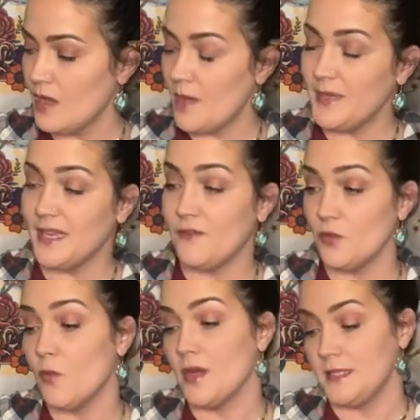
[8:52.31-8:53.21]
I mean, if
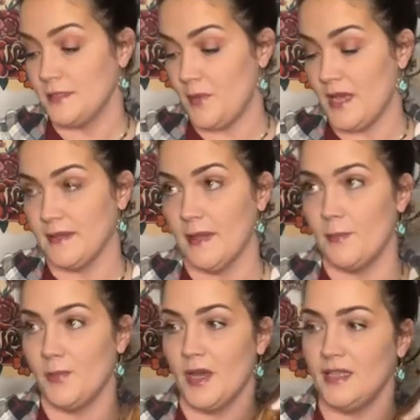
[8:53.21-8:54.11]
you wanted to paint
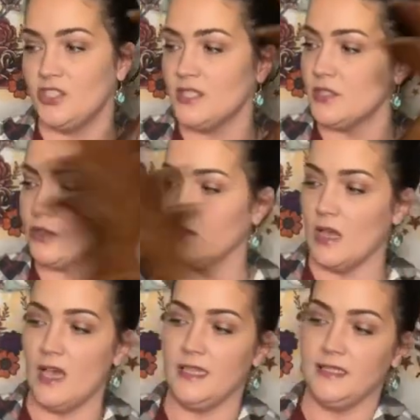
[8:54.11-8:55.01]
them, but just their
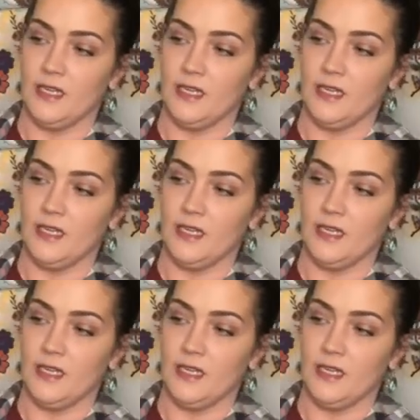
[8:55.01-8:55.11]
lines,